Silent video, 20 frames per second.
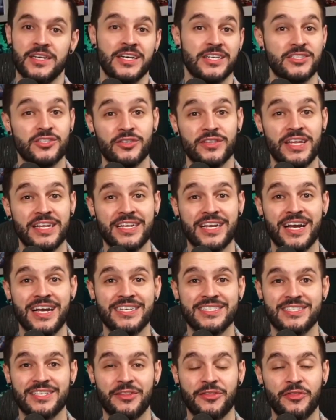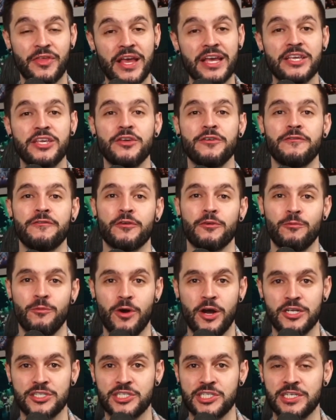Till then, guys, thank you for
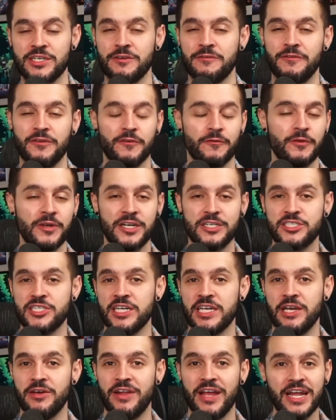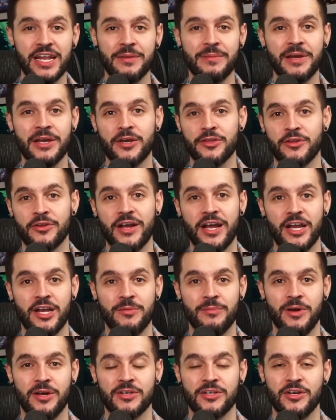watching. Feel free to check out any of my other
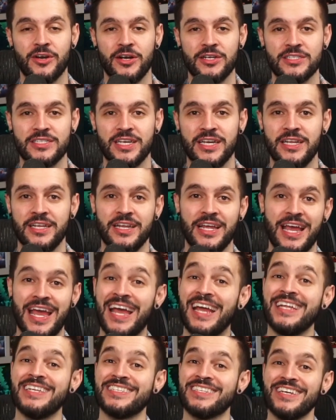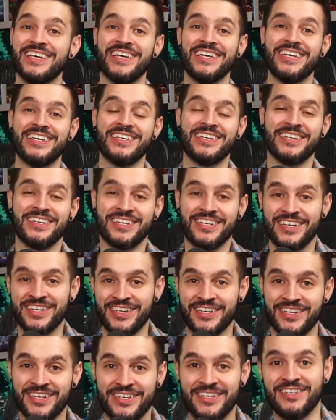IronMON content. And
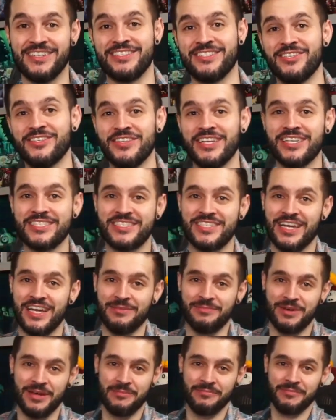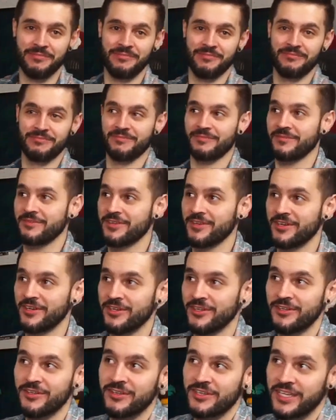until next time, I'm
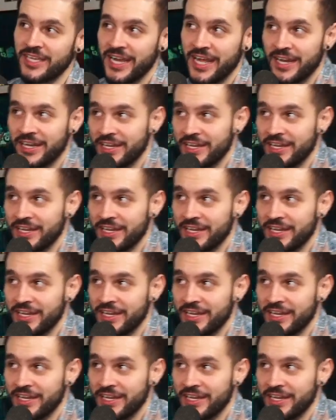gonna get out